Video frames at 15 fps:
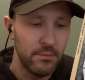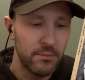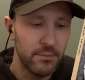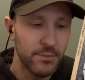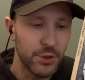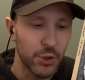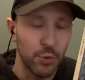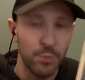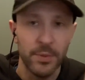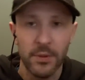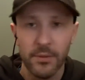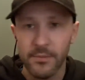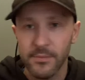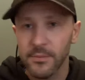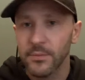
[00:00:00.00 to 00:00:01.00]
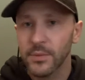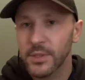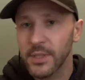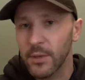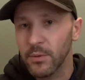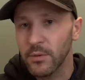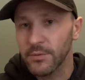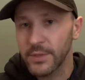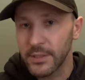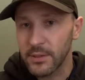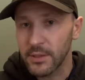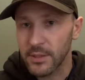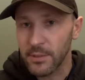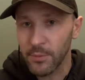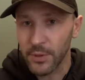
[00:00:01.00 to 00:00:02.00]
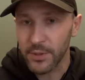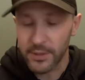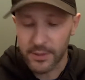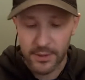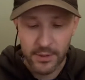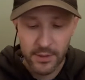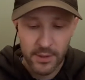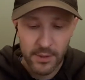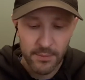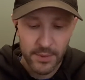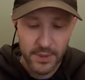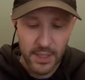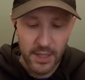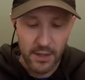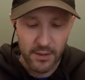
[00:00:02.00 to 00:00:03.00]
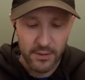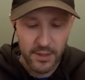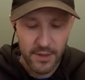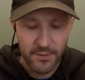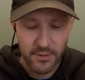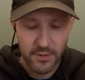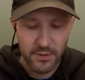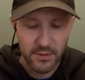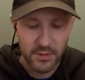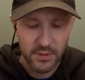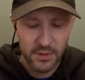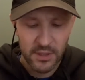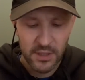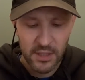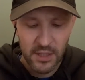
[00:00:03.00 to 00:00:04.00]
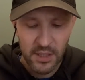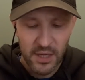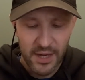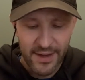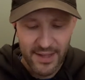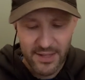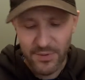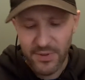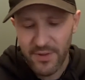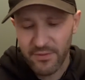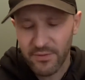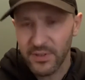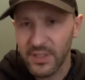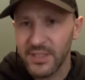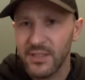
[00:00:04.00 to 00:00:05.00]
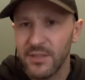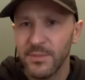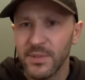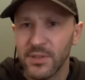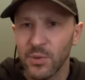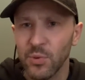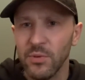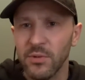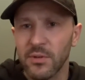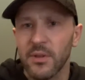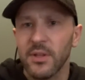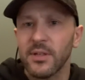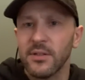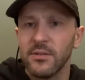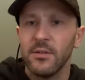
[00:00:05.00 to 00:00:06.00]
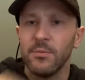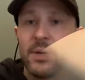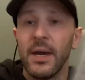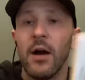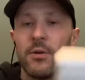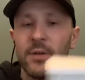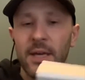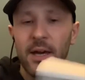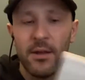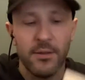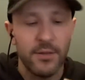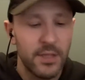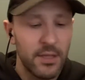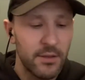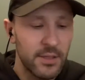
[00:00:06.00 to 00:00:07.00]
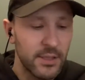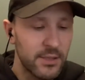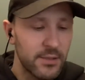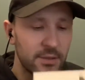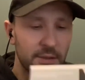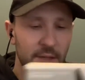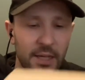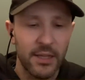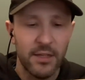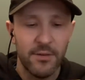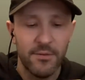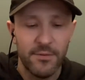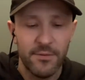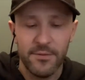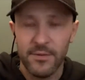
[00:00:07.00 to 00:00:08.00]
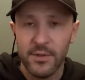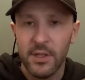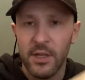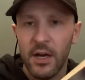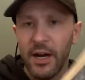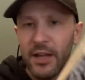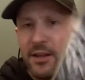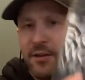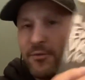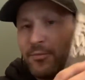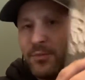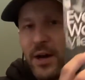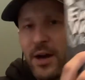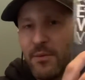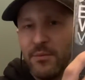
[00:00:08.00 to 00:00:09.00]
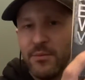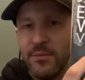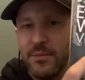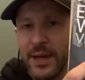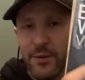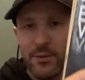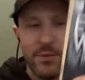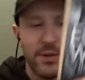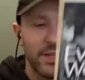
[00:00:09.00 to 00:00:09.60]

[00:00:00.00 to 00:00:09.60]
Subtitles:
Scoop, which I will read at some point. But yeah, I guess we never really did in the school or things. So, but oh yeah, the other thing is I love Penguin Modern